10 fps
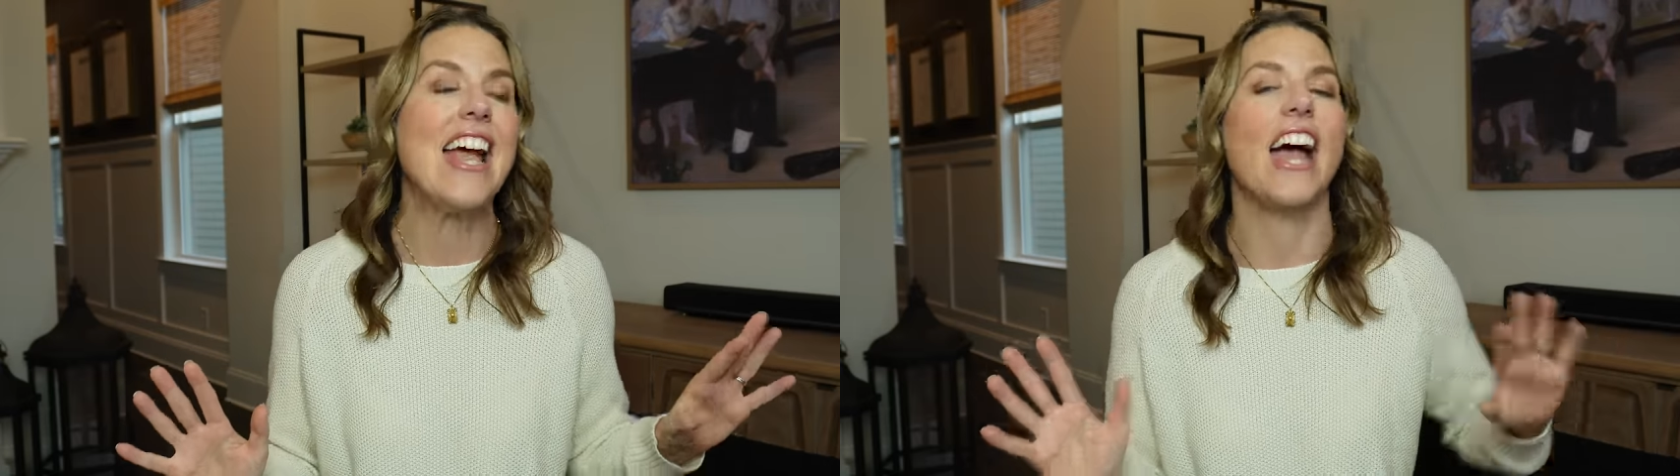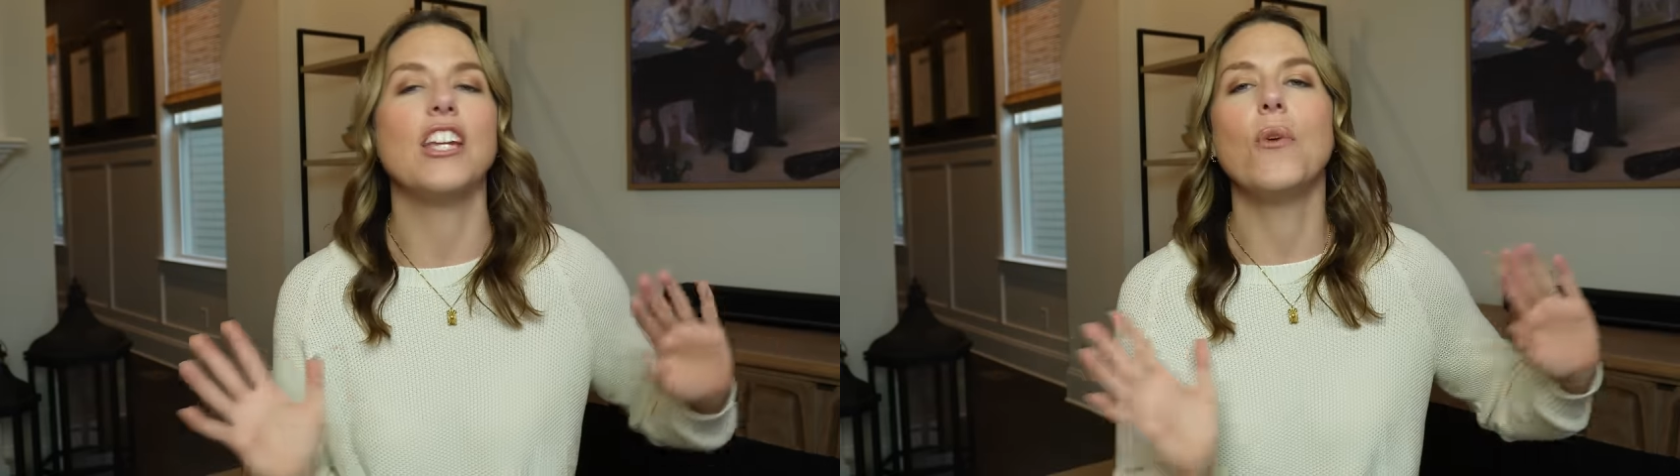
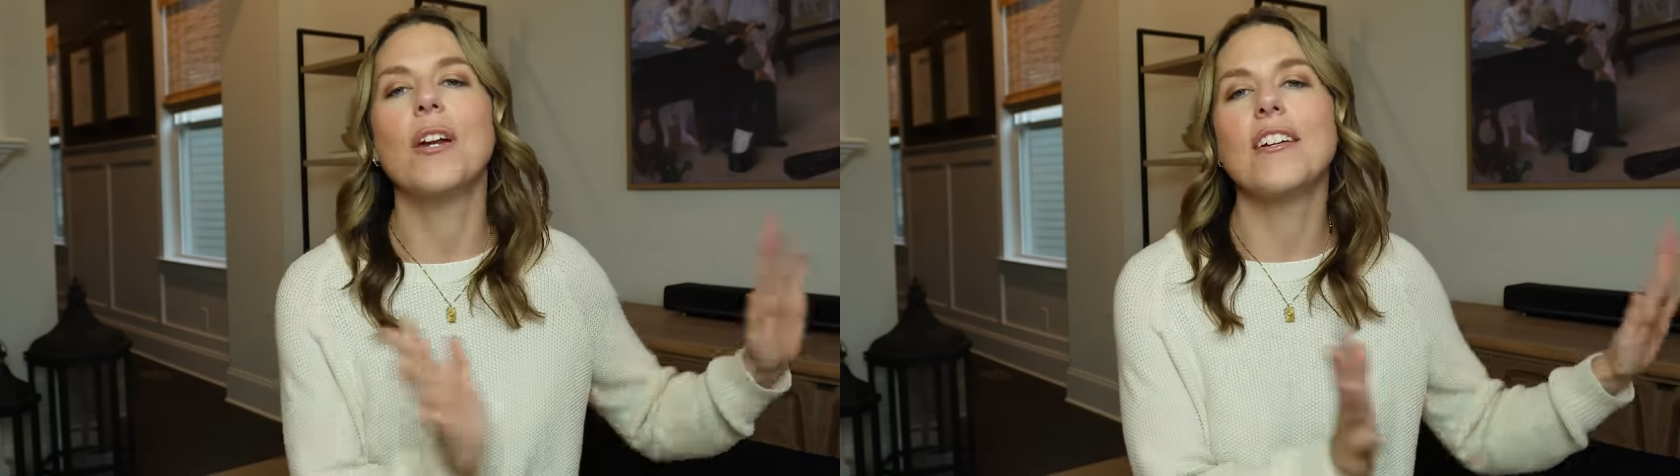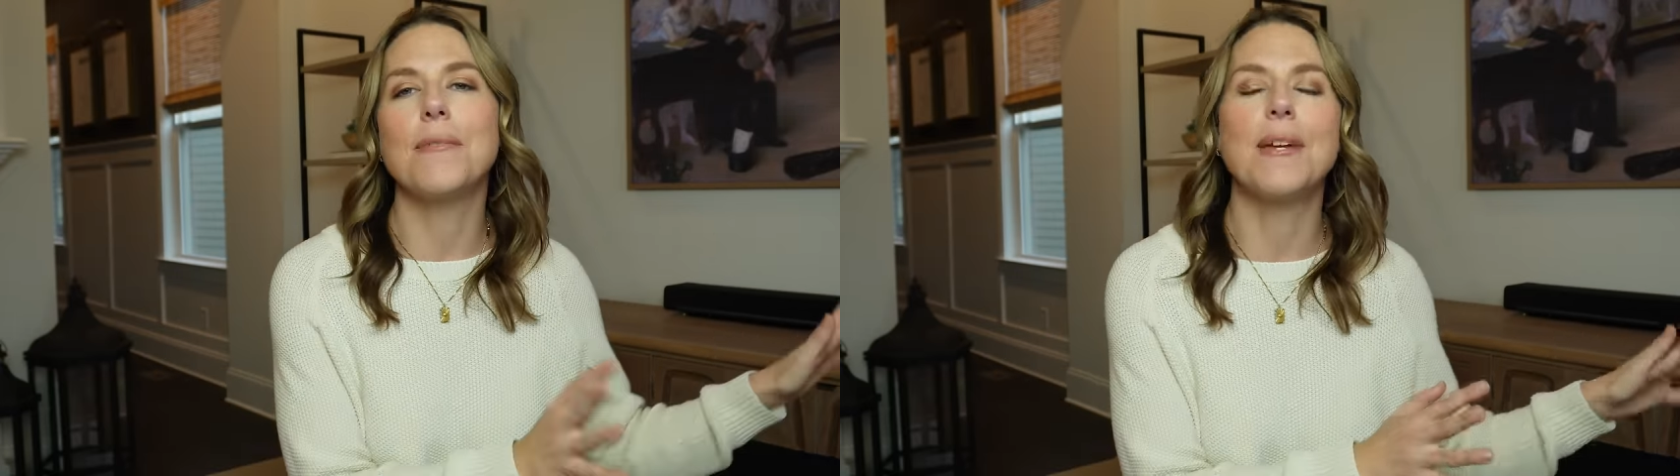and you
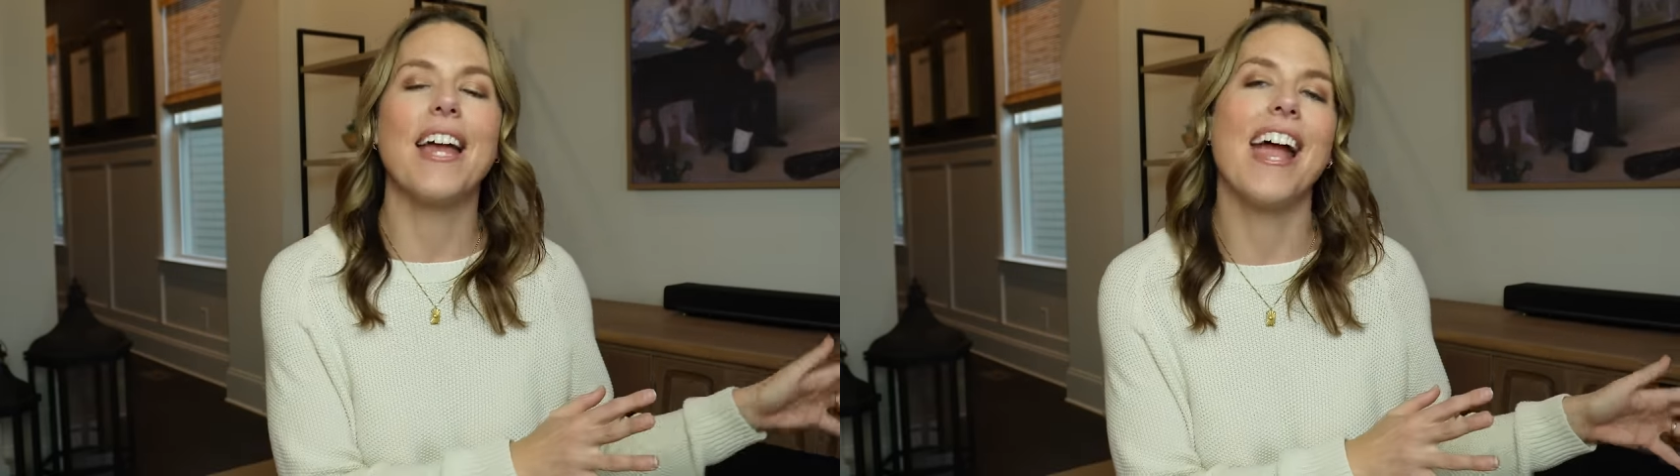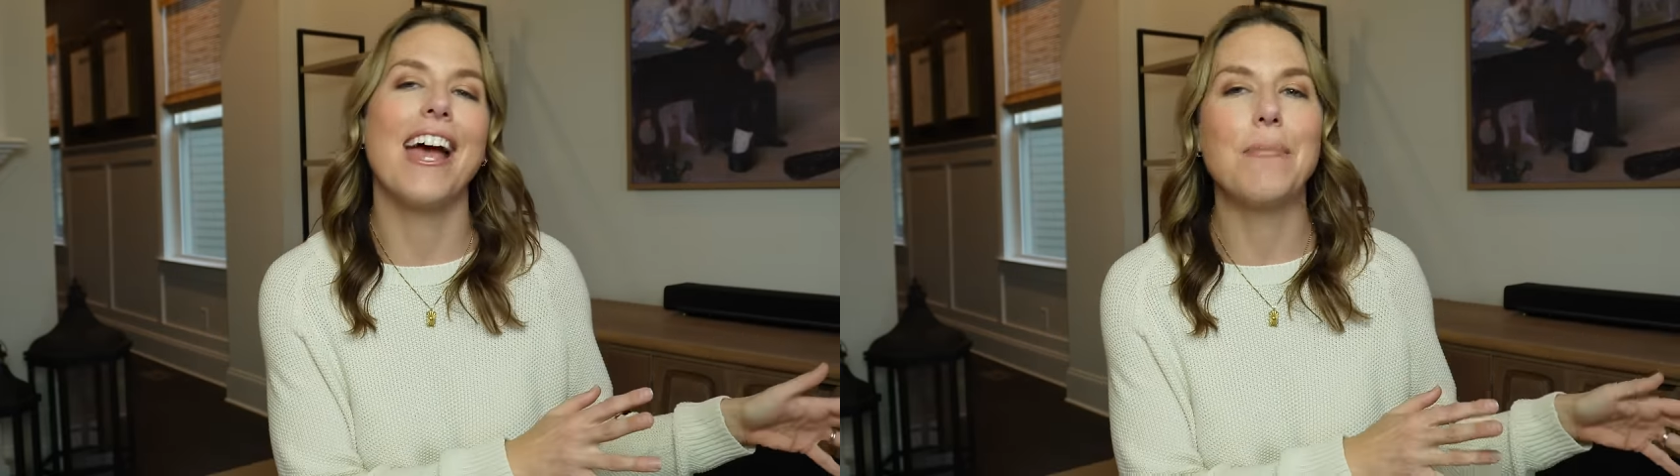want it to be
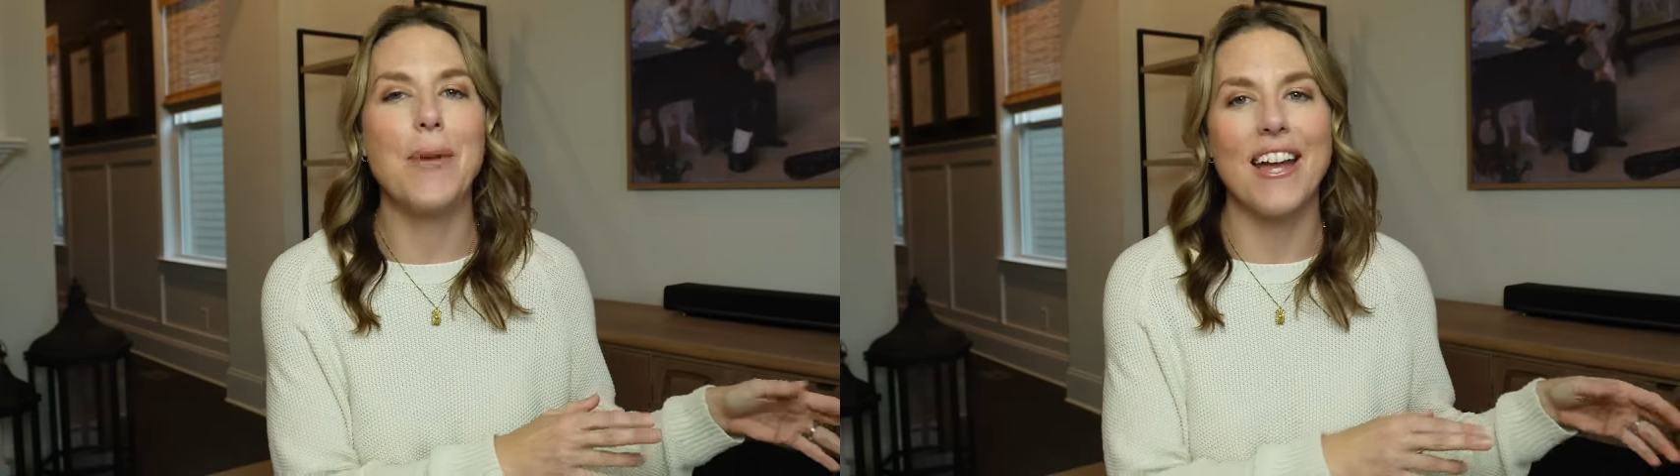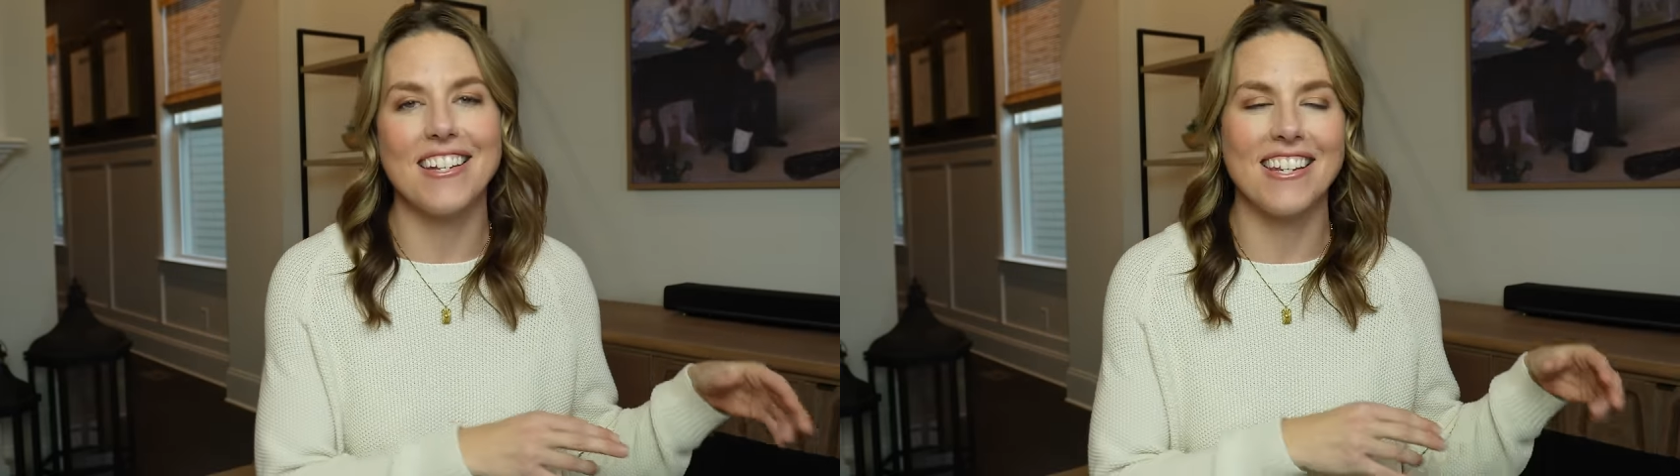hand
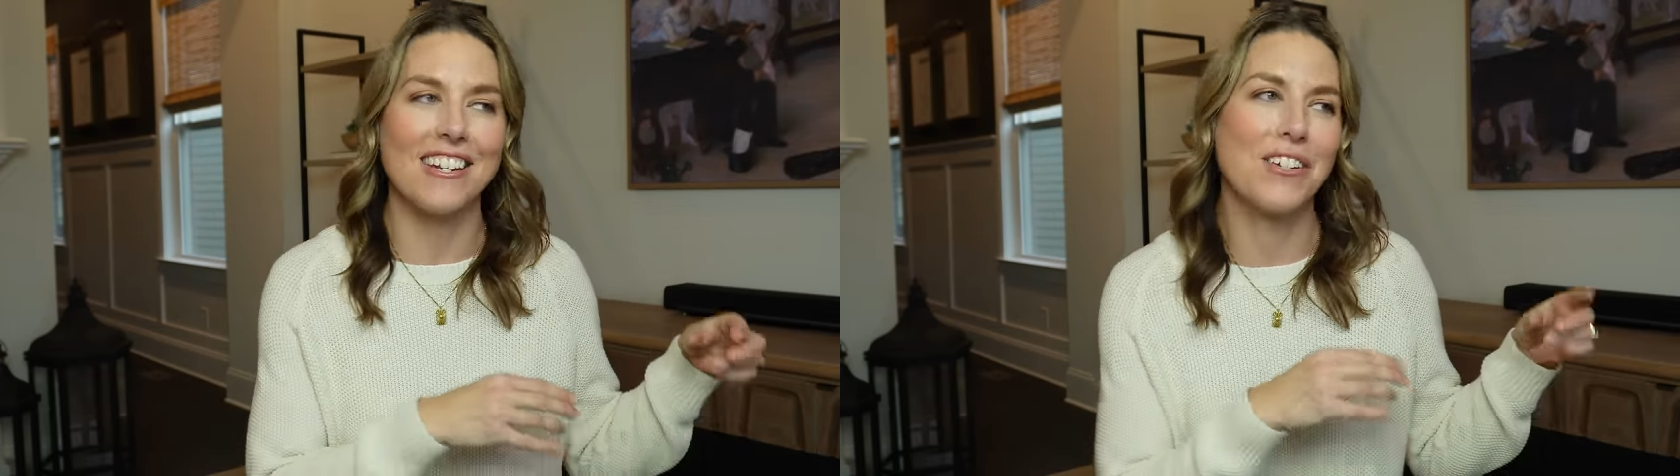painted